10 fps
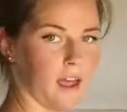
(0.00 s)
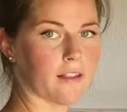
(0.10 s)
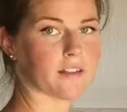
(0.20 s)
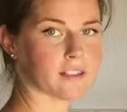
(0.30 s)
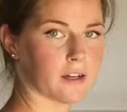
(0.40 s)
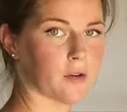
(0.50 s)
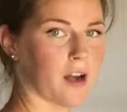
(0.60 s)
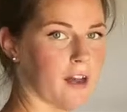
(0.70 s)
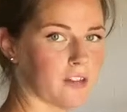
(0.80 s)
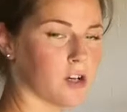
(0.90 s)
okay, looks like we're
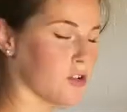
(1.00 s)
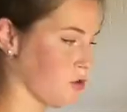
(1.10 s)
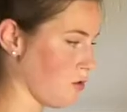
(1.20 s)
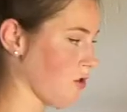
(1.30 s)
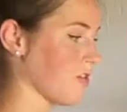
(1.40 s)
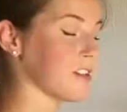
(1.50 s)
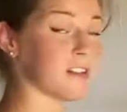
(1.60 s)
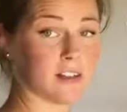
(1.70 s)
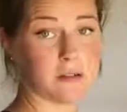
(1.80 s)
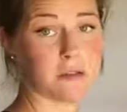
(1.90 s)
gonna have to go shorter. This
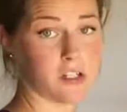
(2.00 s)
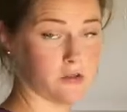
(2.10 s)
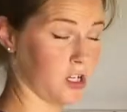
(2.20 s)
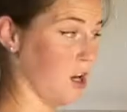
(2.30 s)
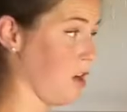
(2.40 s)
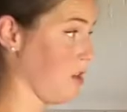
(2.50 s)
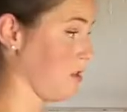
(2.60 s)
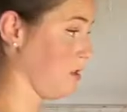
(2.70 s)
is gonna be too tall.